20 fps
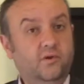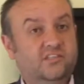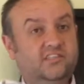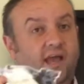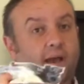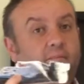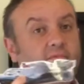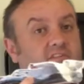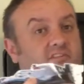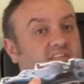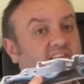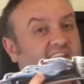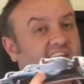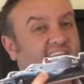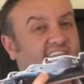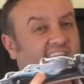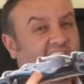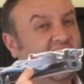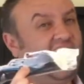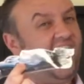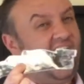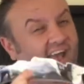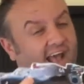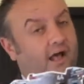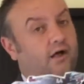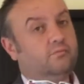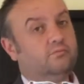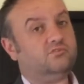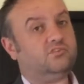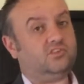Lewis Hamilton here
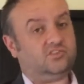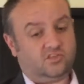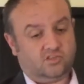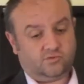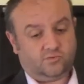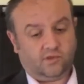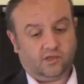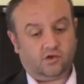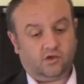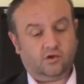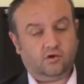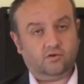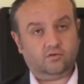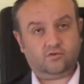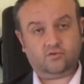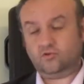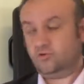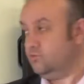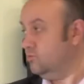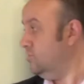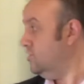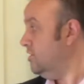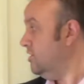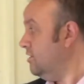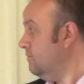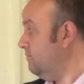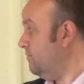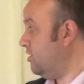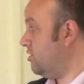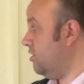helps us as we go through
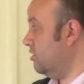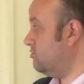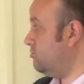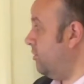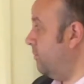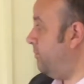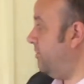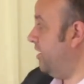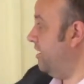because we